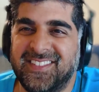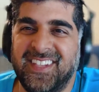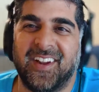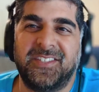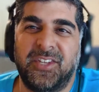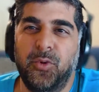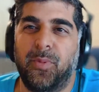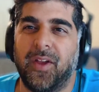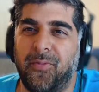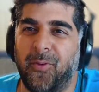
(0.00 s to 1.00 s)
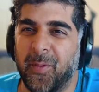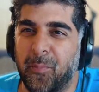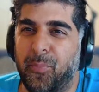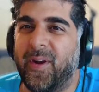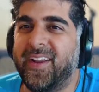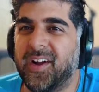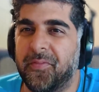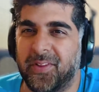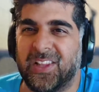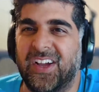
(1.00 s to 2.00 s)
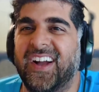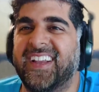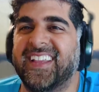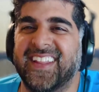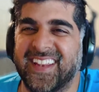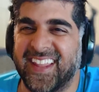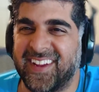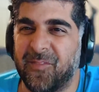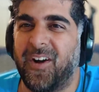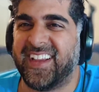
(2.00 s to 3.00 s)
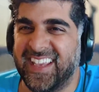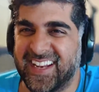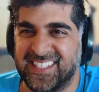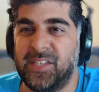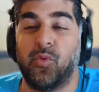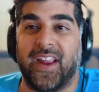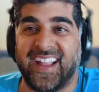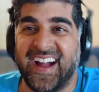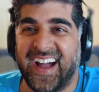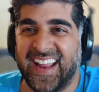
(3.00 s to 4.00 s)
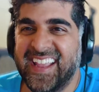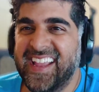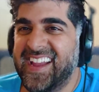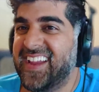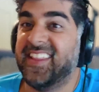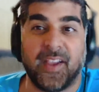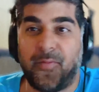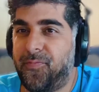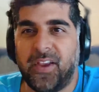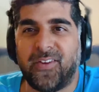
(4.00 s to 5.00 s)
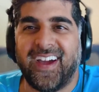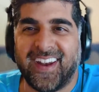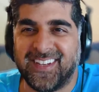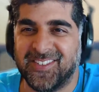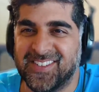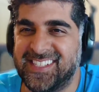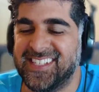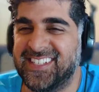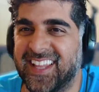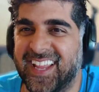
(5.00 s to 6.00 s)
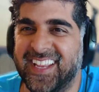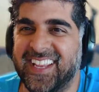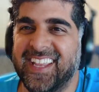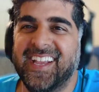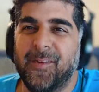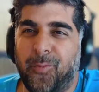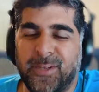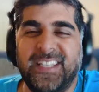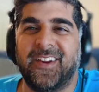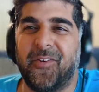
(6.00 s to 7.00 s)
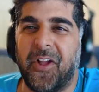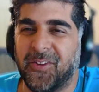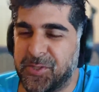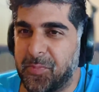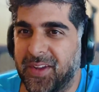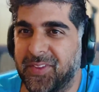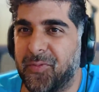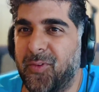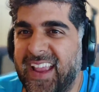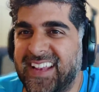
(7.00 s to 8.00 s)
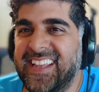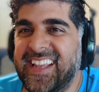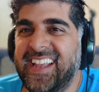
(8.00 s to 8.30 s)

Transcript: you know, two by four and break off a lock and then like walk in and see what I got and then like figure out how to turn this into like $1,400 a month of rent.